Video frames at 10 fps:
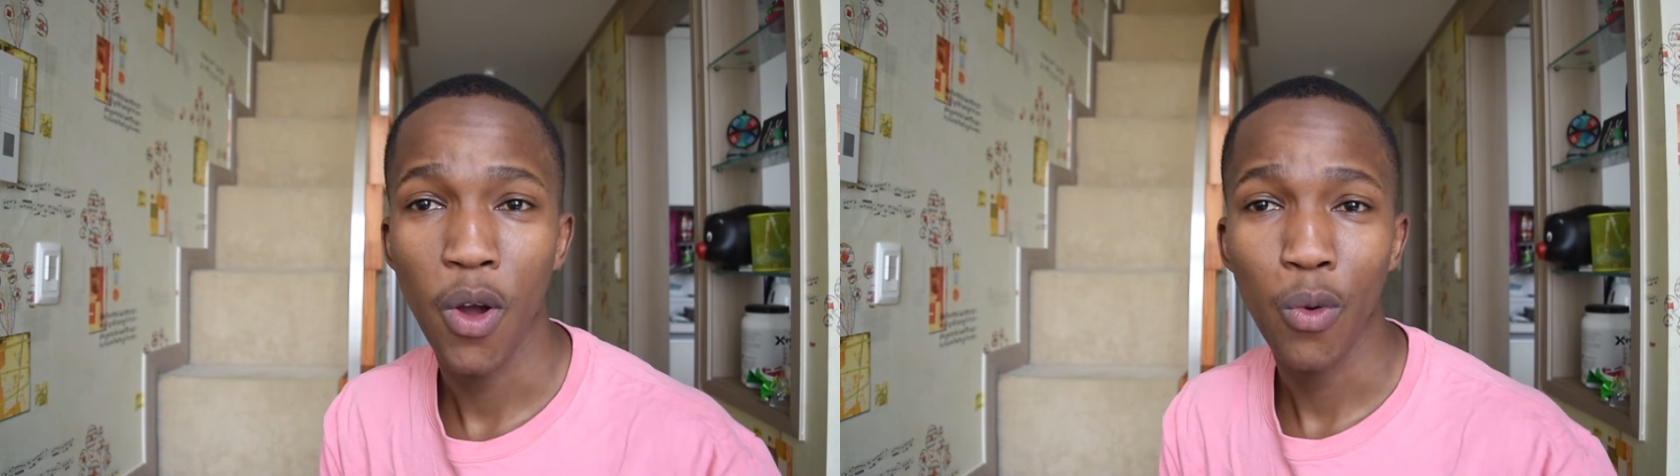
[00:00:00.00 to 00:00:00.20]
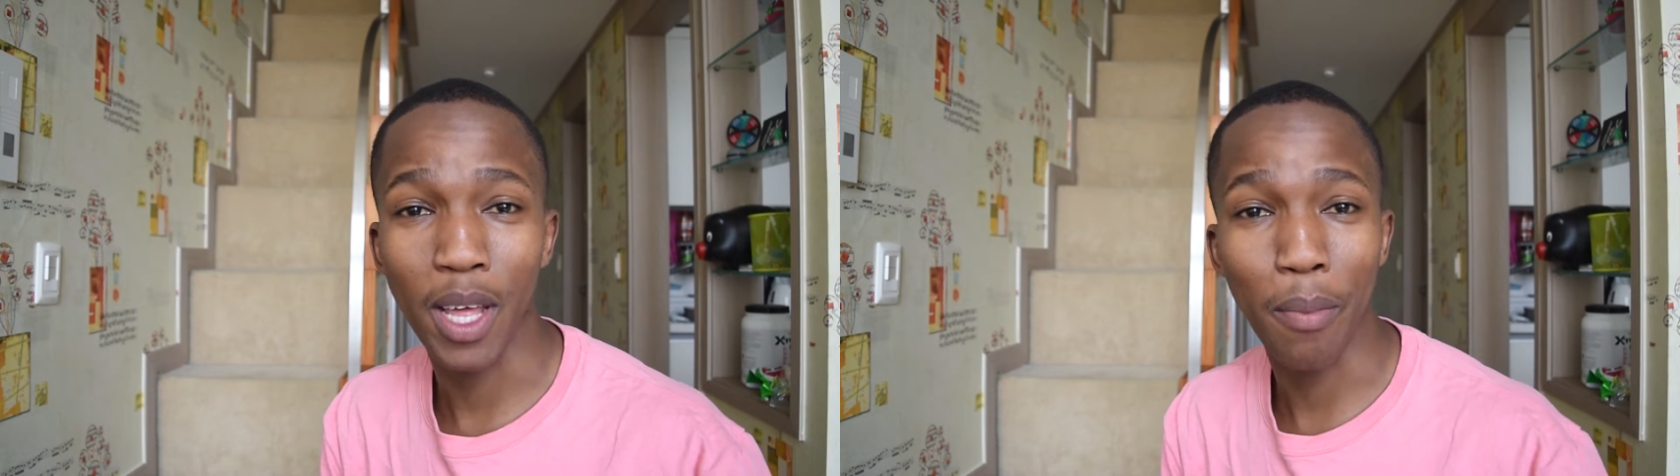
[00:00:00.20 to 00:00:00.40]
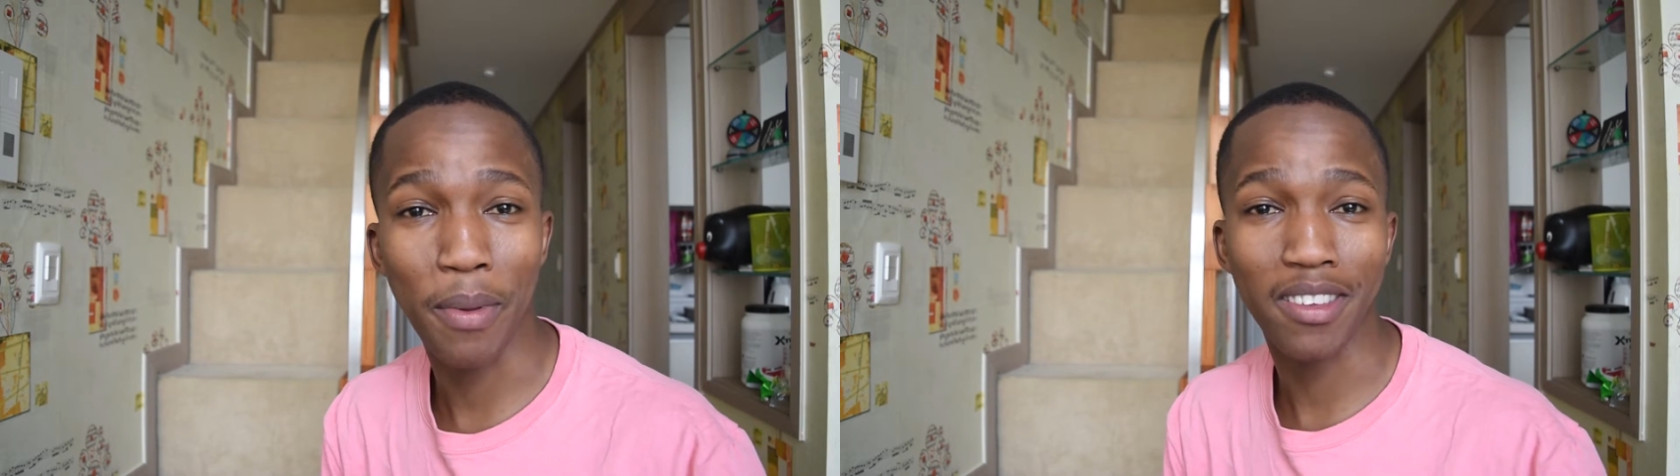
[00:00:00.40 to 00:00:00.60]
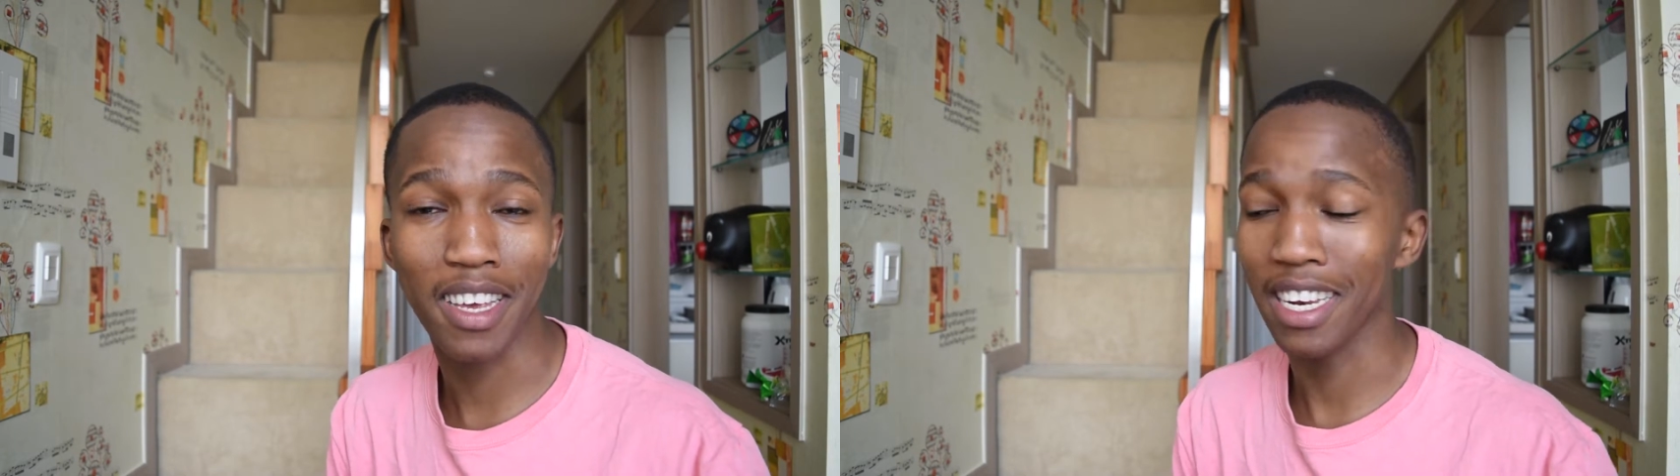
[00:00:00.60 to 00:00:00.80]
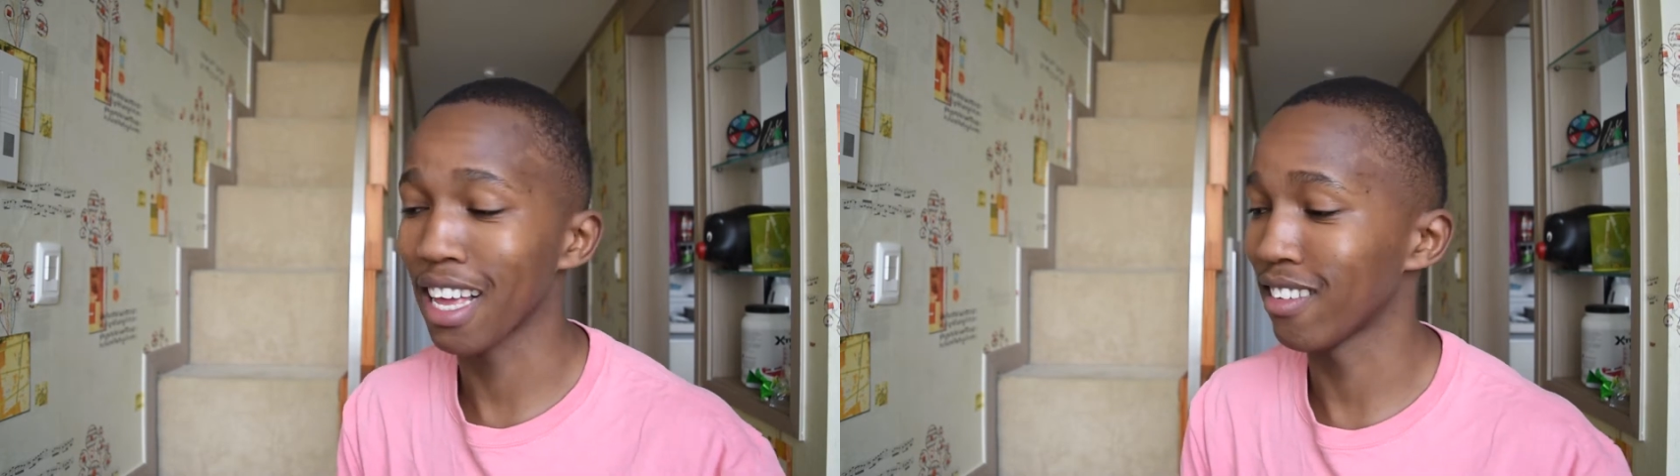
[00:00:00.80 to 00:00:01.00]
With that being
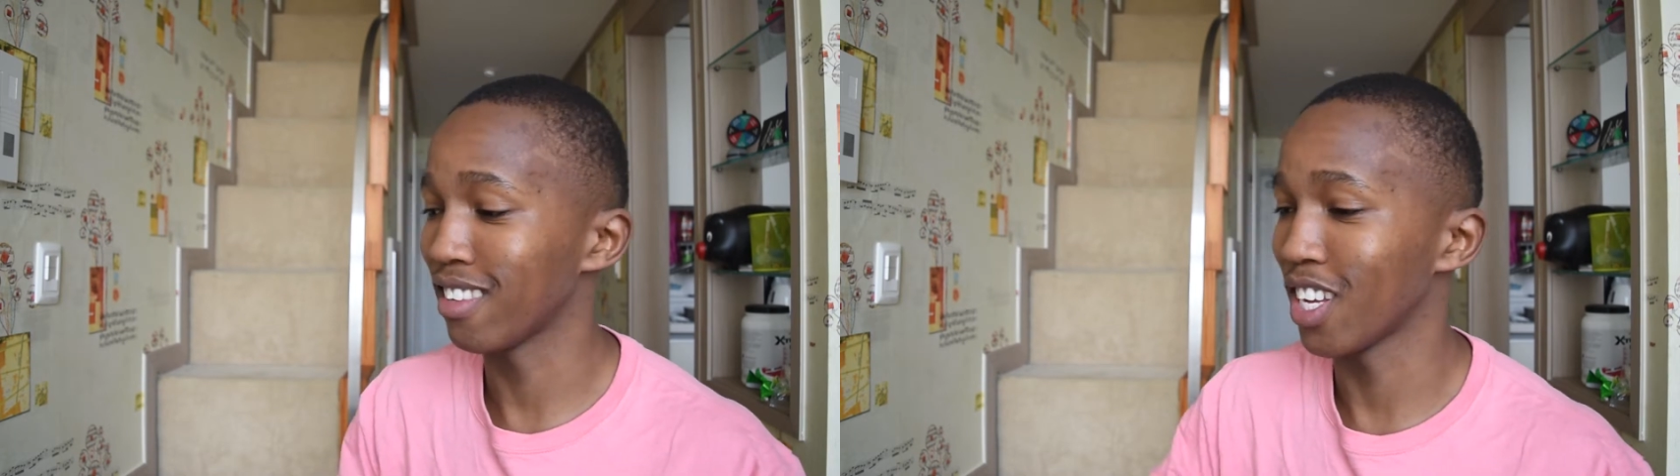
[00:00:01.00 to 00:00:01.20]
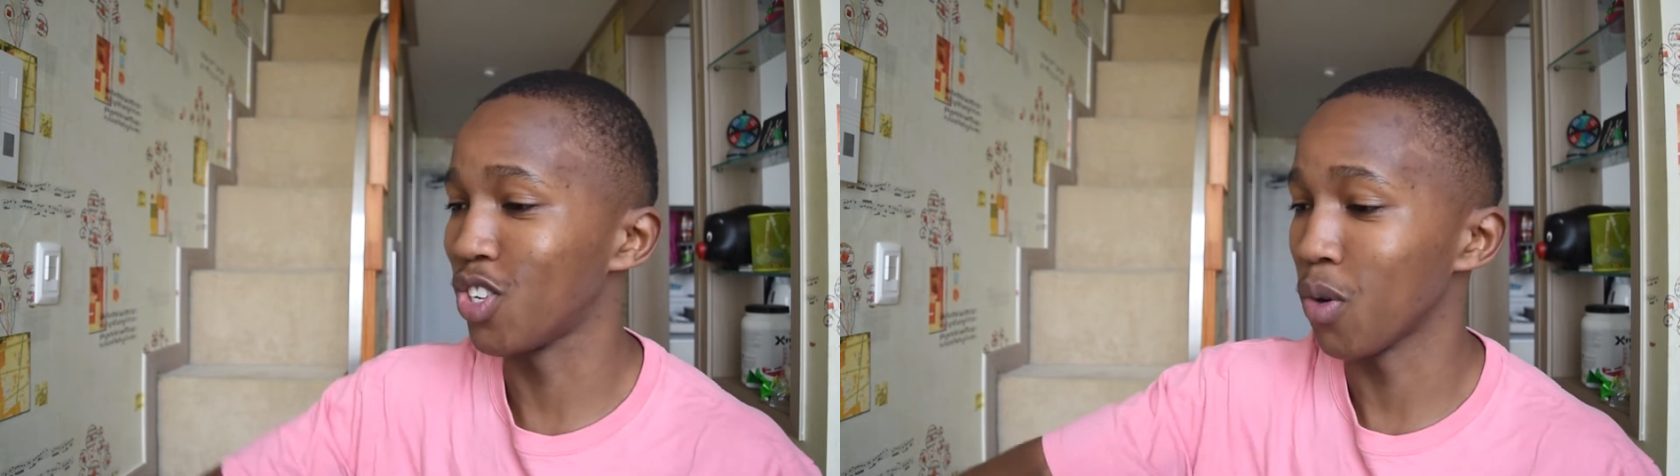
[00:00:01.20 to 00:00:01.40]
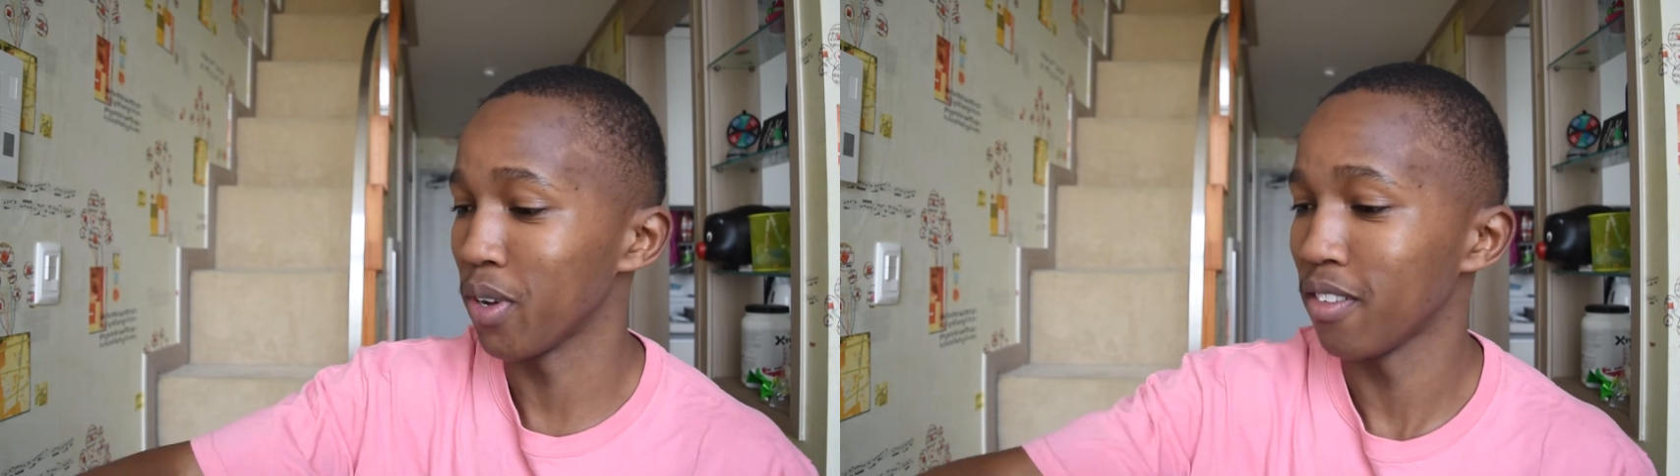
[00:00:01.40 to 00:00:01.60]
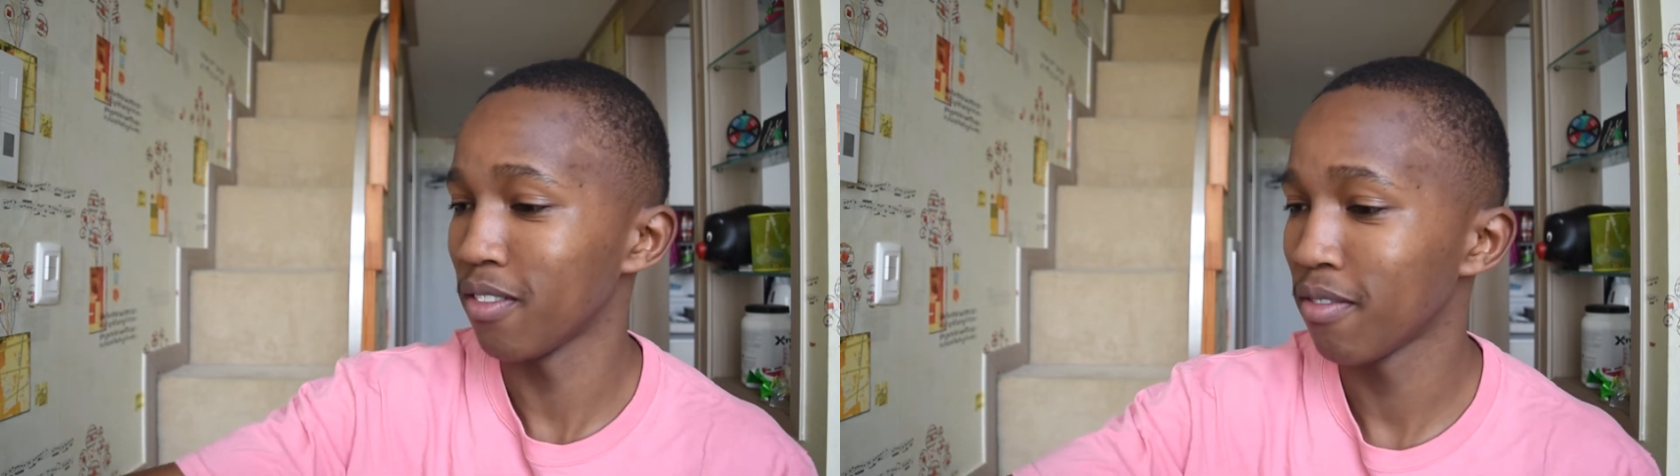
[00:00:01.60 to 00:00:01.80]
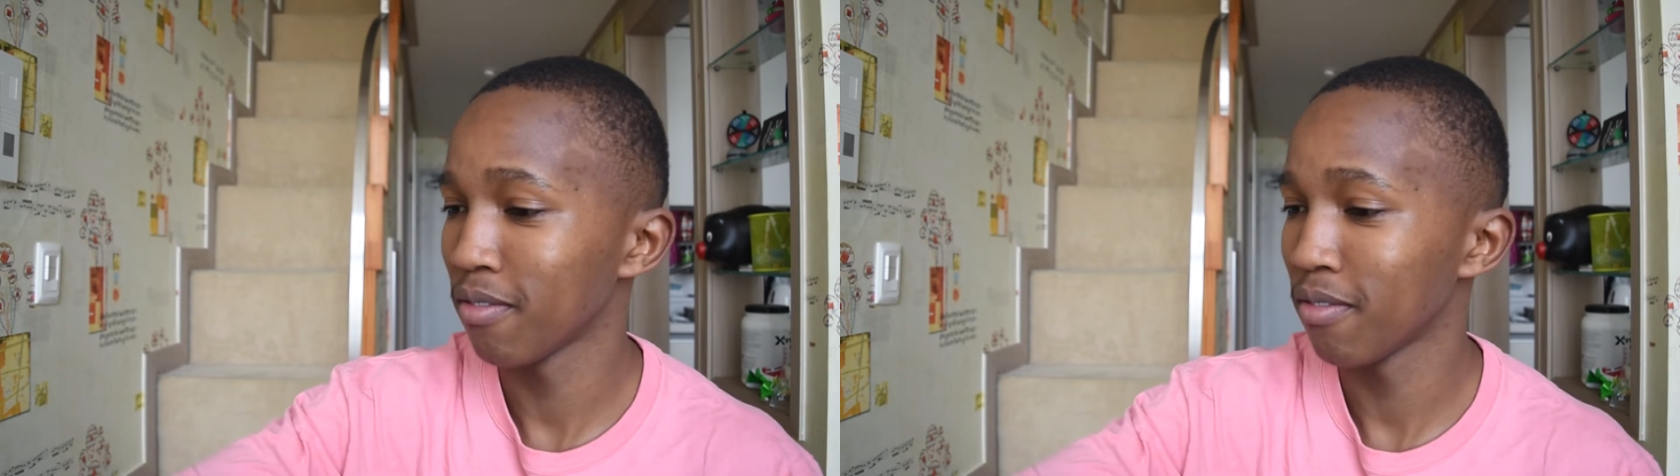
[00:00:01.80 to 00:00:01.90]
said, guys, let's get to it.